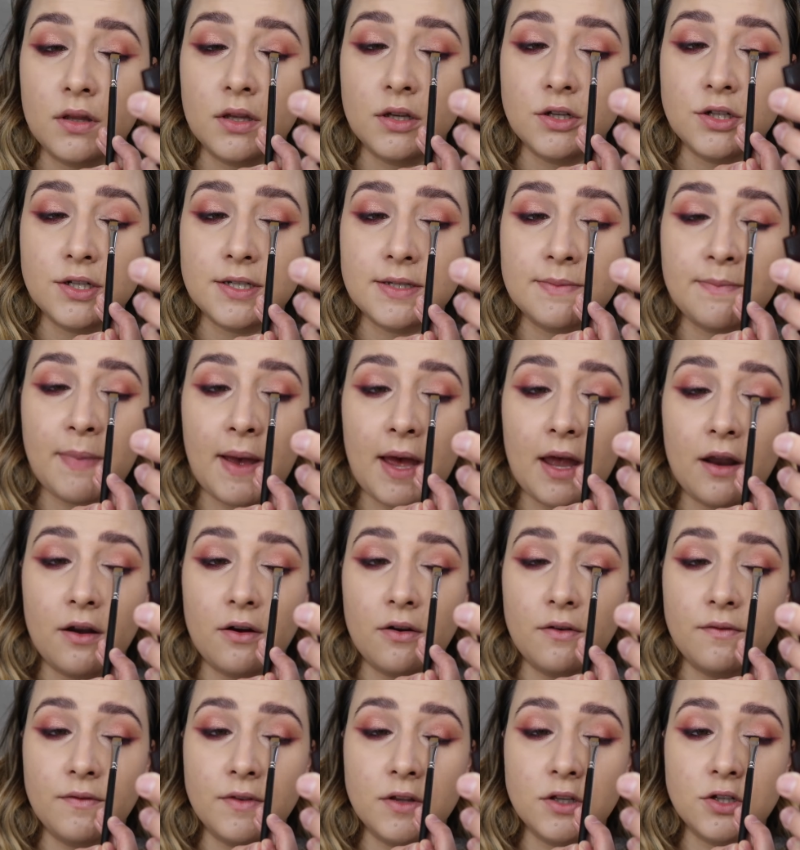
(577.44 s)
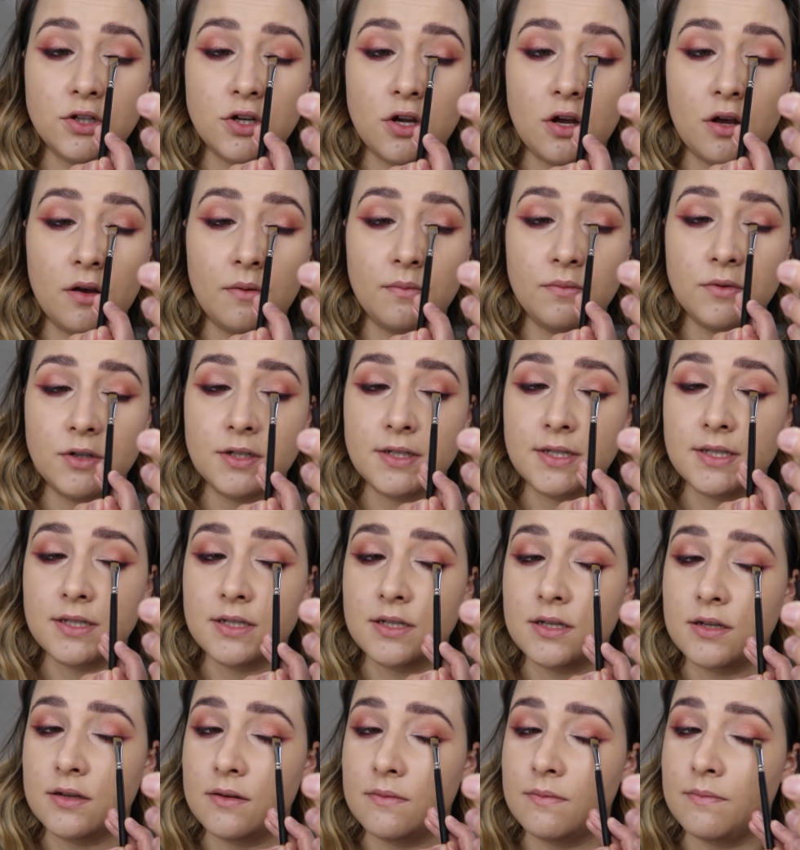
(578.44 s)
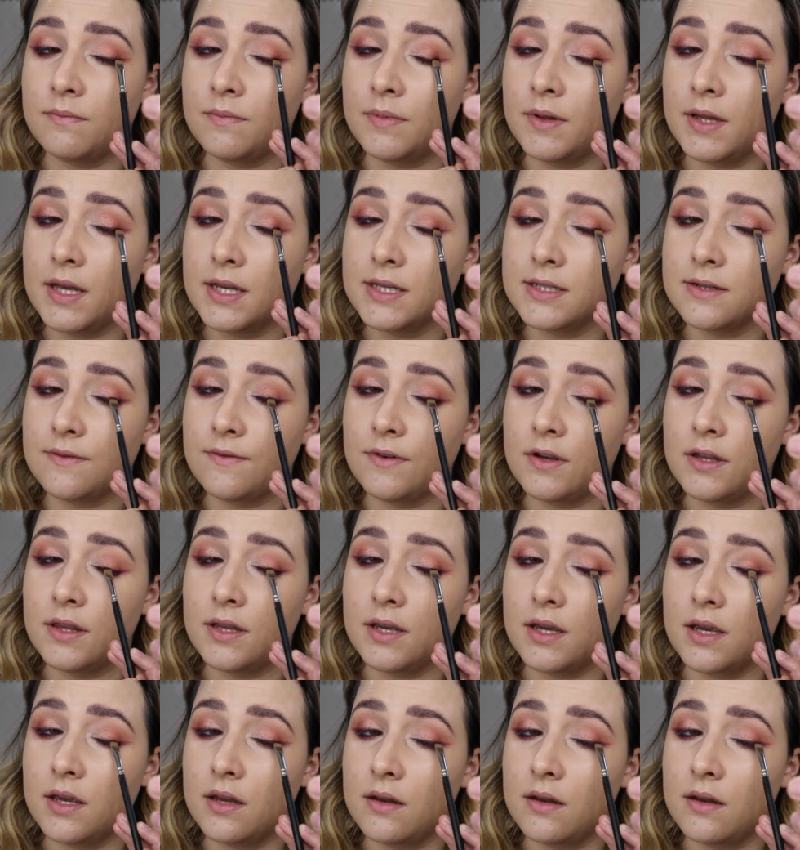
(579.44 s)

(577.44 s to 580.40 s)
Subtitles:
and then just pat over the top just to blend everything